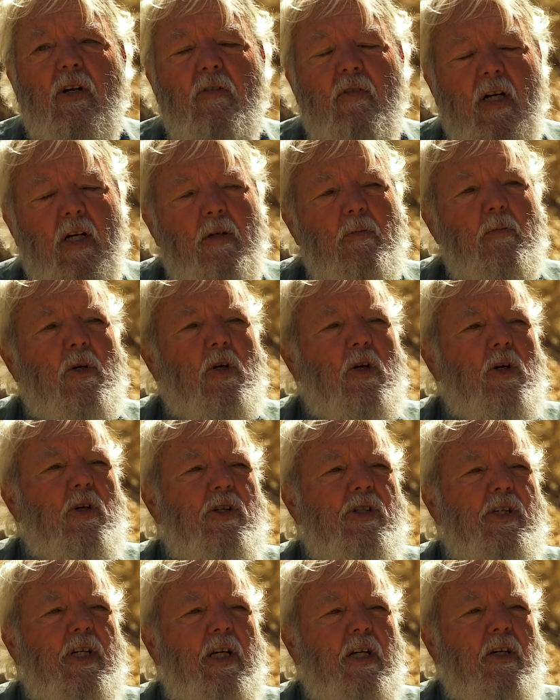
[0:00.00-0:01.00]
around
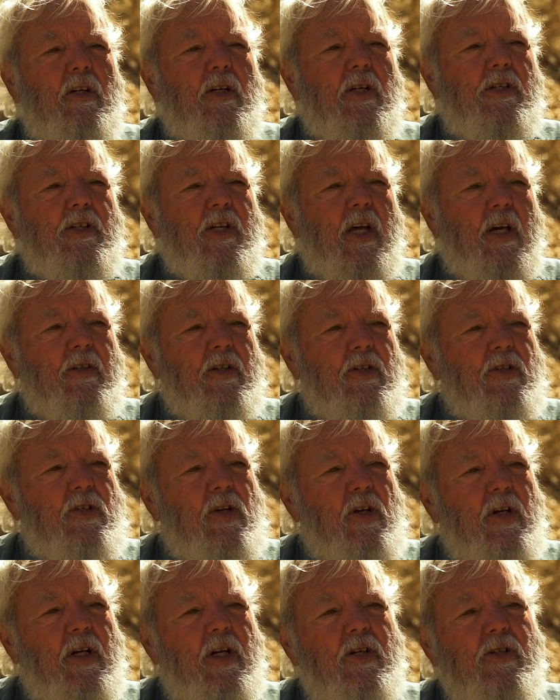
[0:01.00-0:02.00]
birds here in
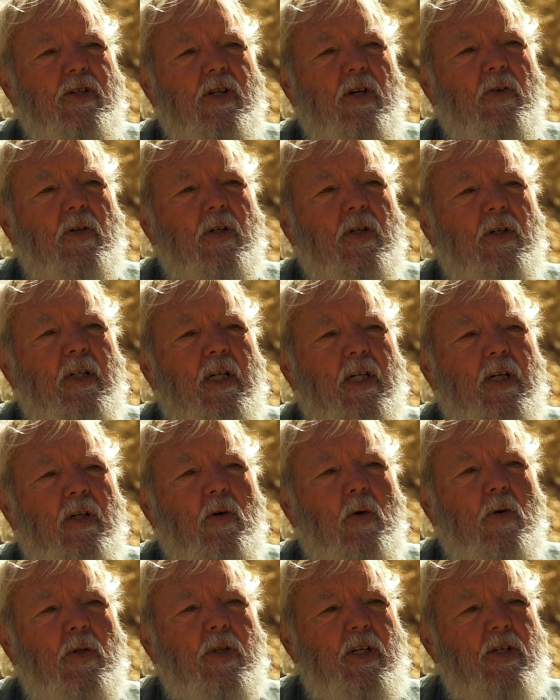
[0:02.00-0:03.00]
southeastern Arizona and
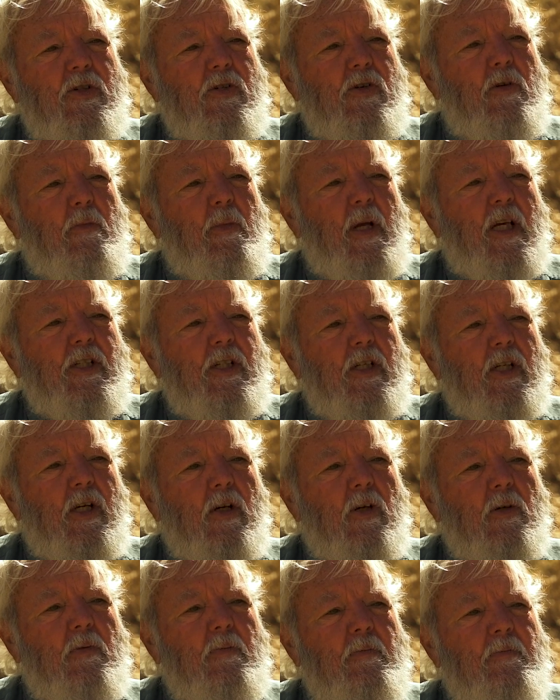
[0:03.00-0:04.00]
northeastern
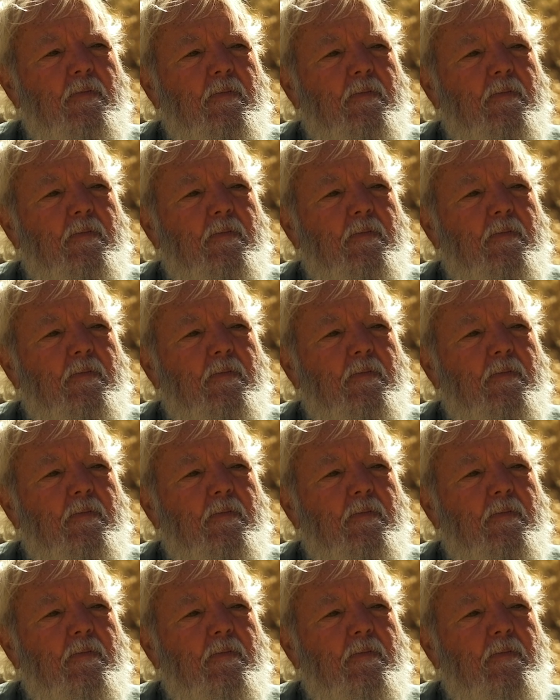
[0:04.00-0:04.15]
Mexico.